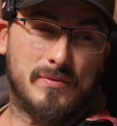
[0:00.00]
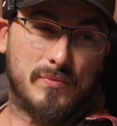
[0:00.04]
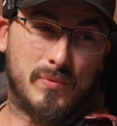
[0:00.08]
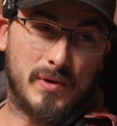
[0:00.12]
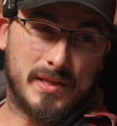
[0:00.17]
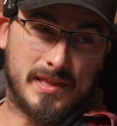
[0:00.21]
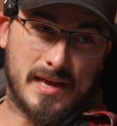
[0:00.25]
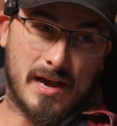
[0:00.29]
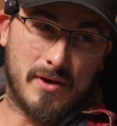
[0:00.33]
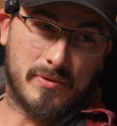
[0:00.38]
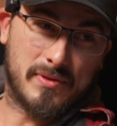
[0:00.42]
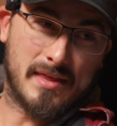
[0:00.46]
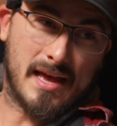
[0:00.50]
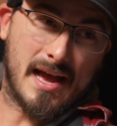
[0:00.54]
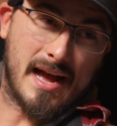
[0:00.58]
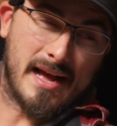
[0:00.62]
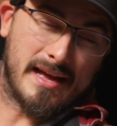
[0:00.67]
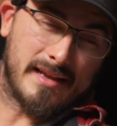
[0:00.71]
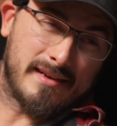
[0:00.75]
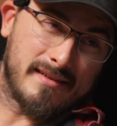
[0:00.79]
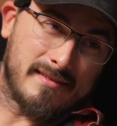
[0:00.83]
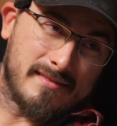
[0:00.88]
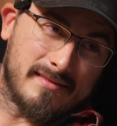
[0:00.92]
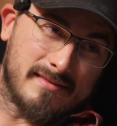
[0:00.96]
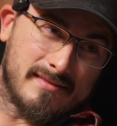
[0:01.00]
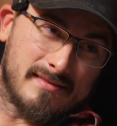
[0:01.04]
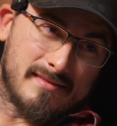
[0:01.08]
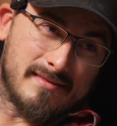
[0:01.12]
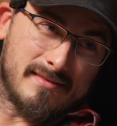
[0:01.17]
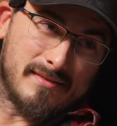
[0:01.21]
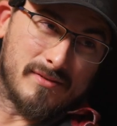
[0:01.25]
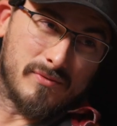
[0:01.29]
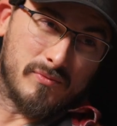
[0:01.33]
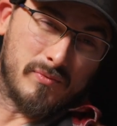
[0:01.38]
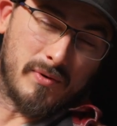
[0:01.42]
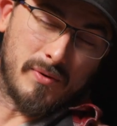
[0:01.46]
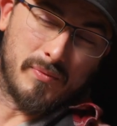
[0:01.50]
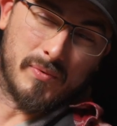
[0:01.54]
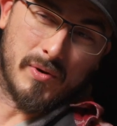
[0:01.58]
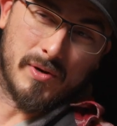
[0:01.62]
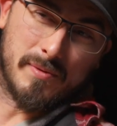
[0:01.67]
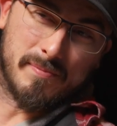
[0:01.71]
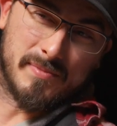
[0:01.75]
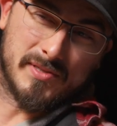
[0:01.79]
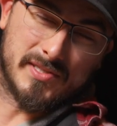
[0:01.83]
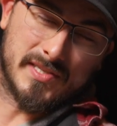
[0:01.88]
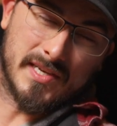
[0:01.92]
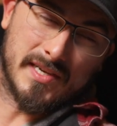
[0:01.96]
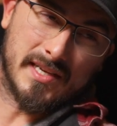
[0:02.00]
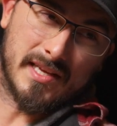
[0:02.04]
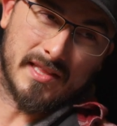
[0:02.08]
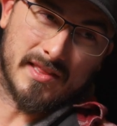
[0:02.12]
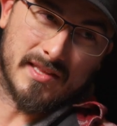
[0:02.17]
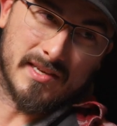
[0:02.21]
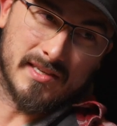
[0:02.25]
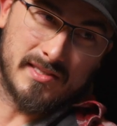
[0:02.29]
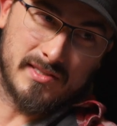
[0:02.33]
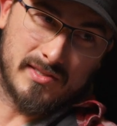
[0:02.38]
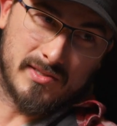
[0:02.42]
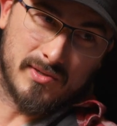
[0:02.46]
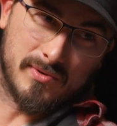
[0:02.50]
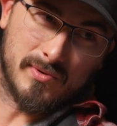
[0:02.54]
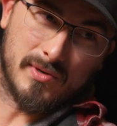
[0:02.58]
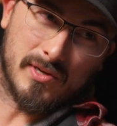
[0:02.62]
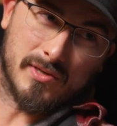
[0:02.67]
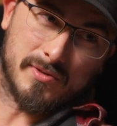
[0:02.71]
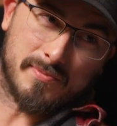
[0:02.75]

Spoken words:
without that, we wouldn't be sitting in this studio